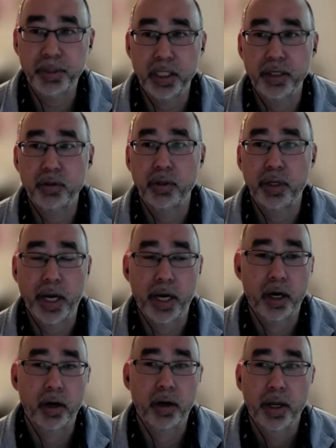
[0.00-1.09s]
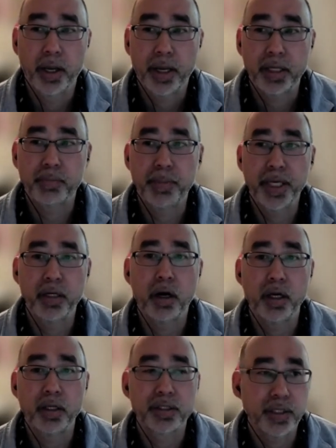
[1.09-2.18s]
clinical care has been
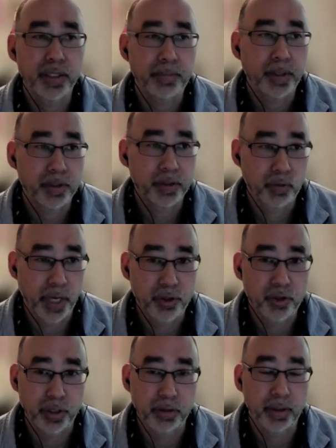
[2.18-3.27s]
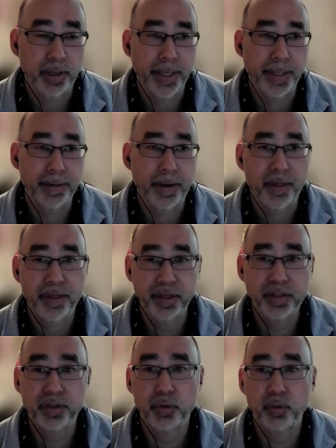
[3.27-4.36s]
on sleep duration. And
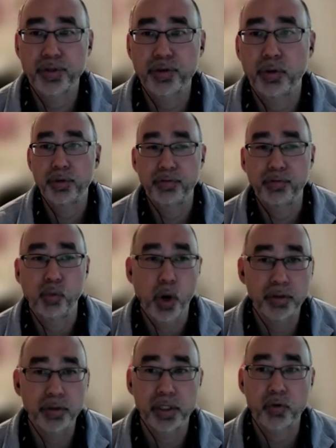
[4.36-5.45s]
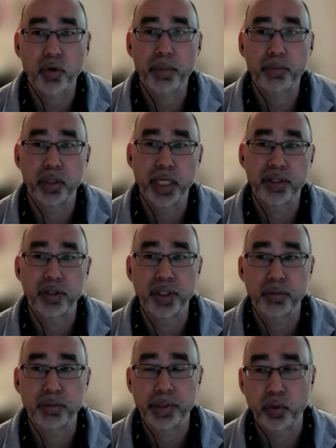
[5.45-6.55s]
this is a result of well described
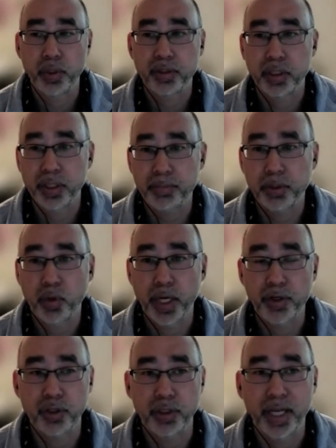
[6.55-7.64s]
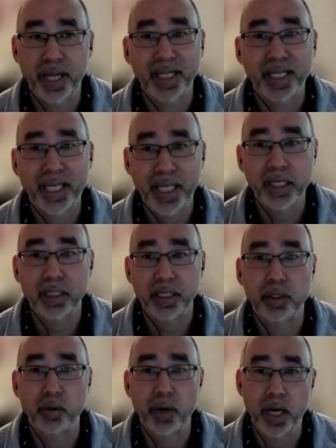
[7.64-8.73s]
relationships between sleep duration and key
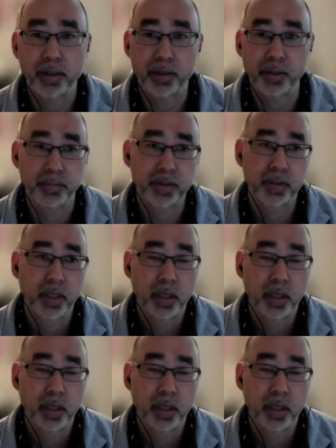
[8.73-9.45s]
clinical outcomes.